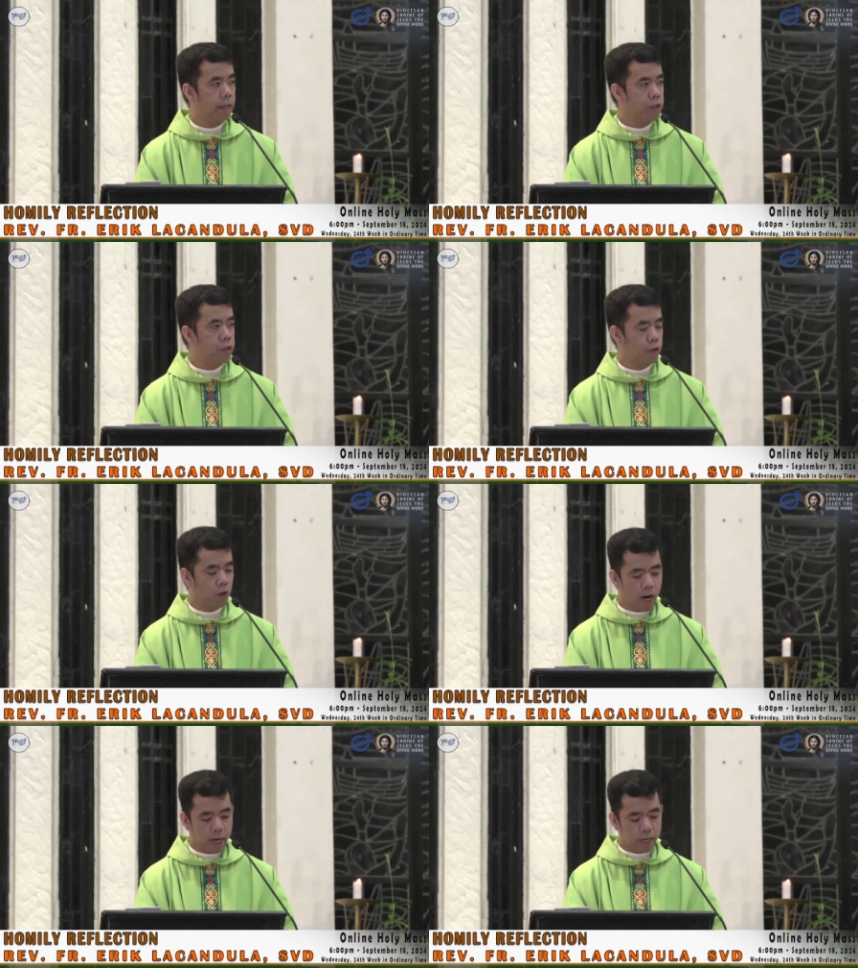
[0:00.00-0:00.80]

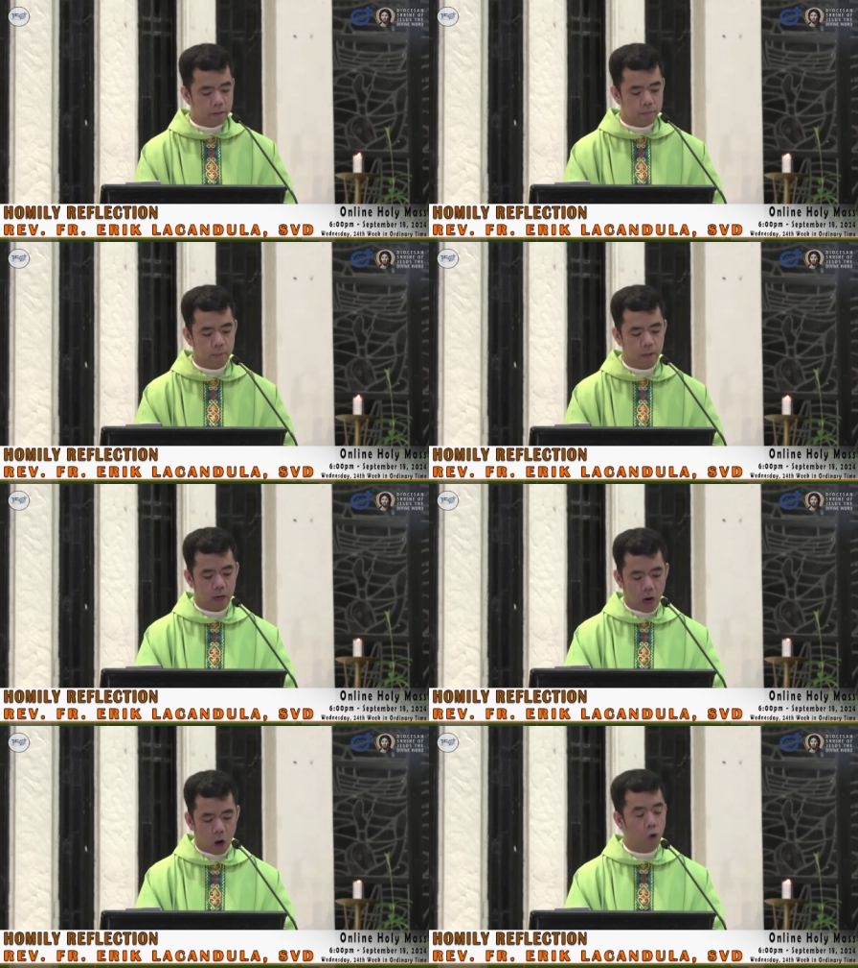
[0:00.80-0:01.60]
Strive
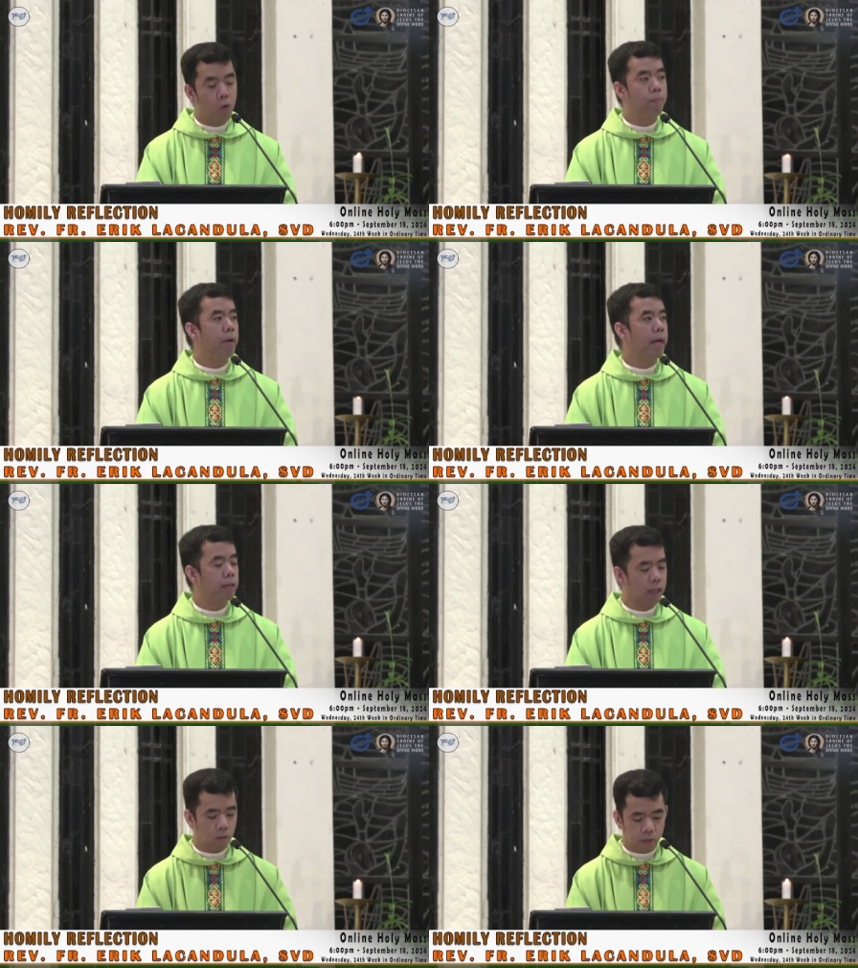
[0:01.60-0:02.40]
hope in
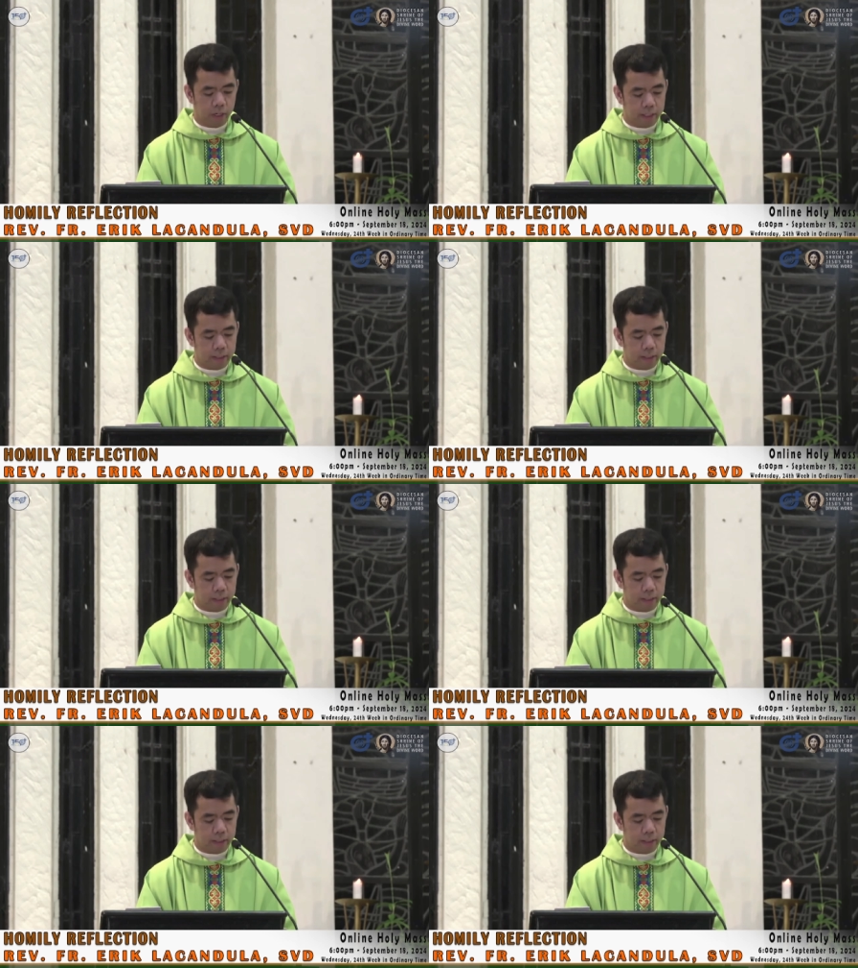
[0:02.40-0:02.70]
the Lord.